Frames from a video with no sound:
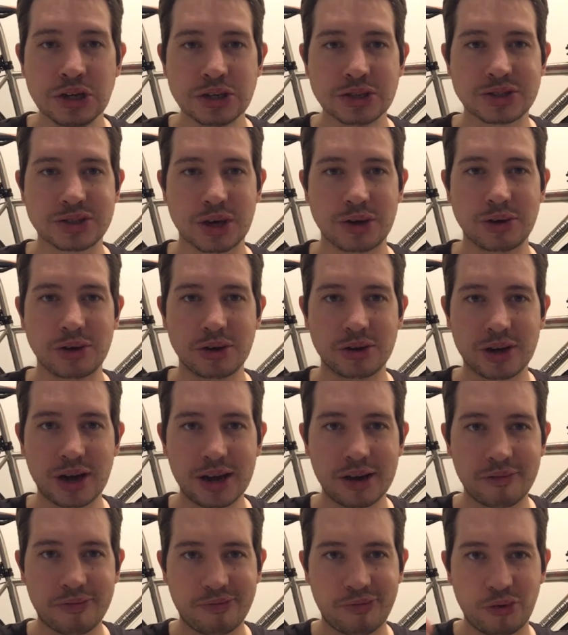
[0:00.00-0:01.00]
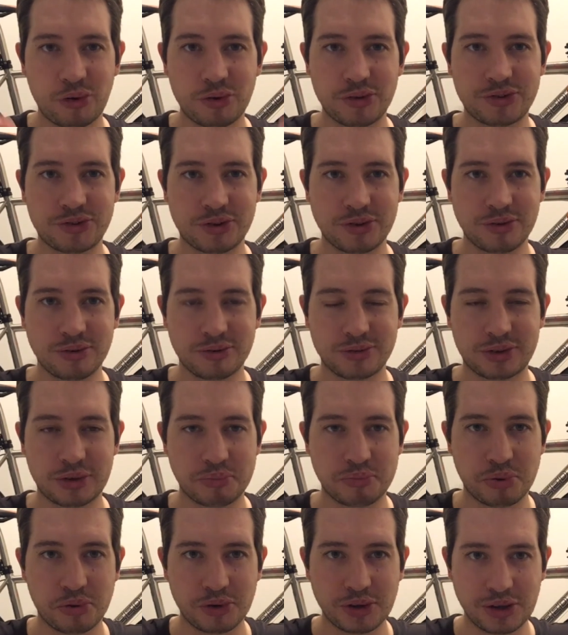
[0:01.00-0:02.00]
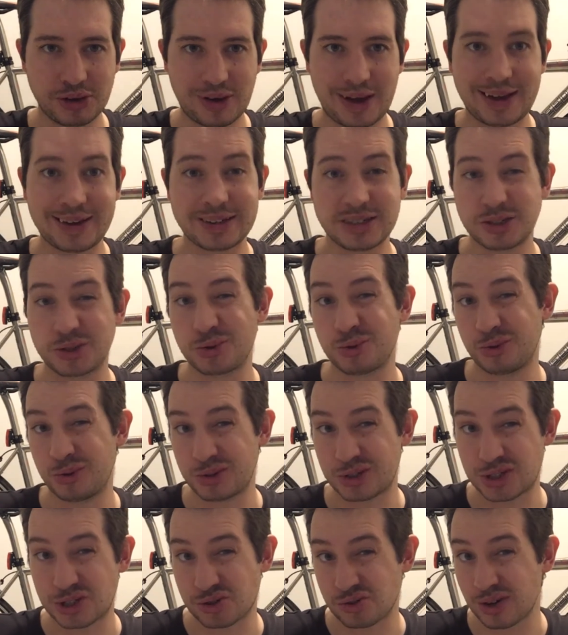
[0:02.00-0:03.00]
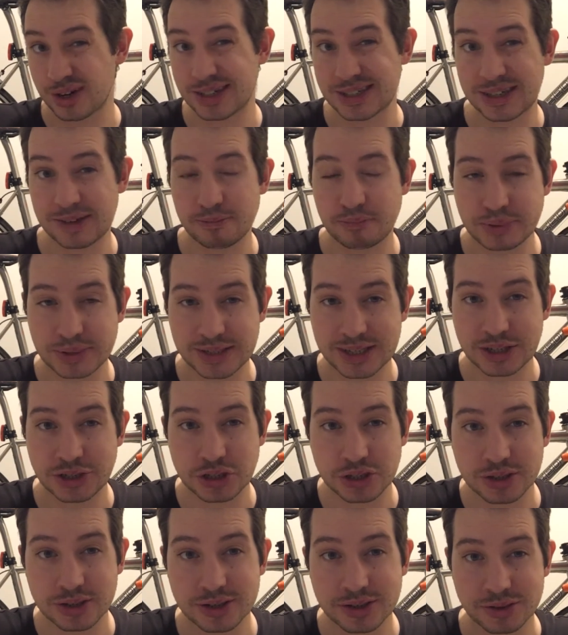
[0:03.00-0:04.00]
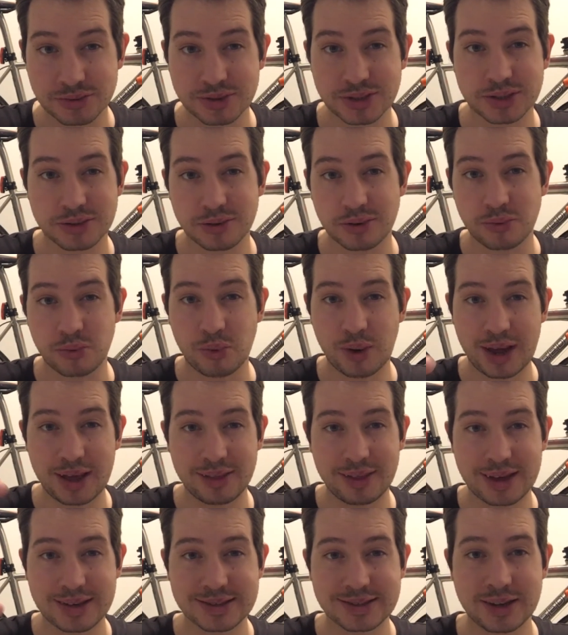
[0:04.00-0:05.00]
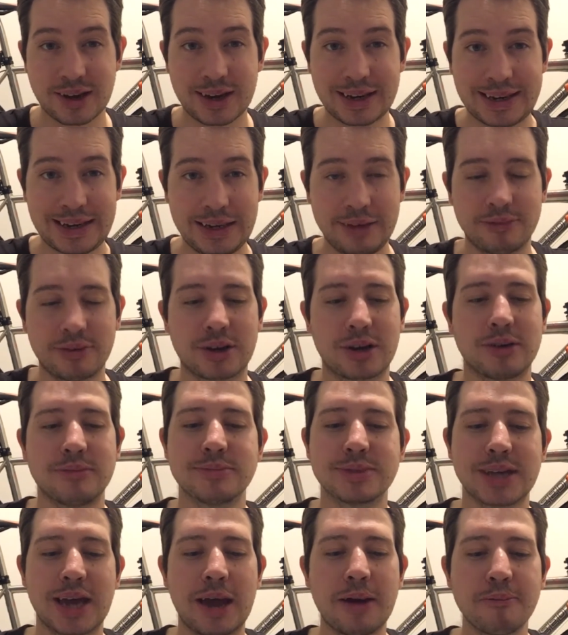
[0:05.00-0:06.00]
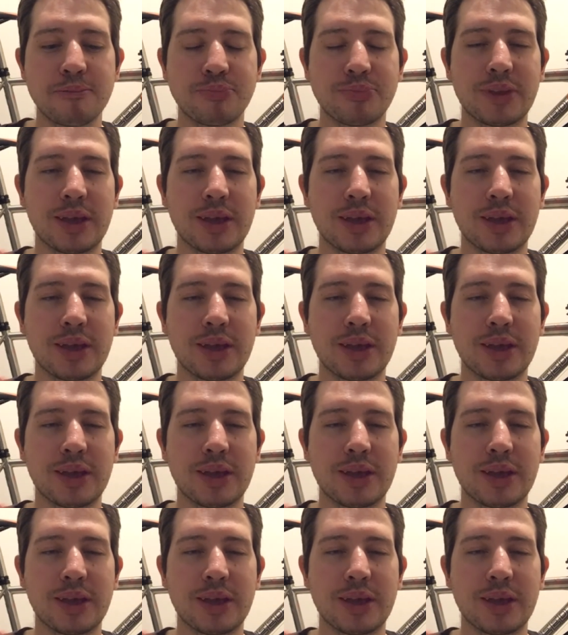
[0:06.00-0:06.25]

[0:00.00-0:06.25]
So you're kind of forced to put your hand into a restricted position as a result of where that side lever comes out.